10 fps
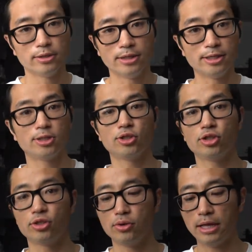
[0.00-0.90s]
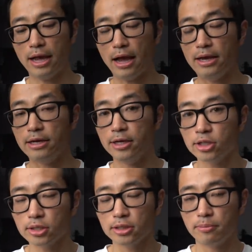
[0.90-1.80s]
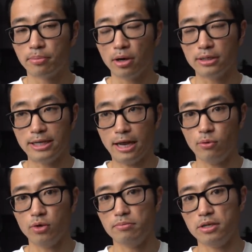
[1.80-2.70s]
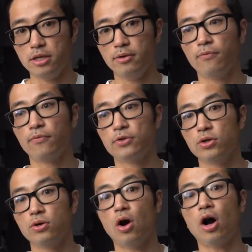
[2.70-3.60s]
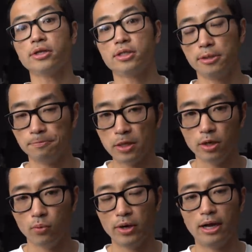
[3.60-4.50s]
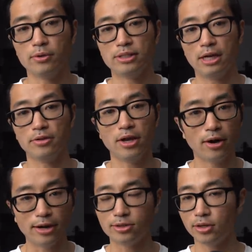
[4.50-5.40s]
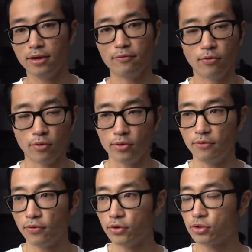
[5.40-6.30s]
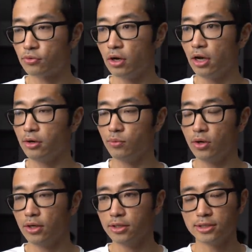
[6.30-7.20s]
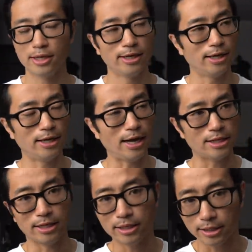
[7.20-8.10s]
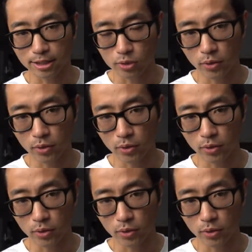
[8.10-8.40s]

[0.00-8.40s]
So this is a shoe that I initially brought down with me to Austin. When I was down there, I took it for the first run was, I think like a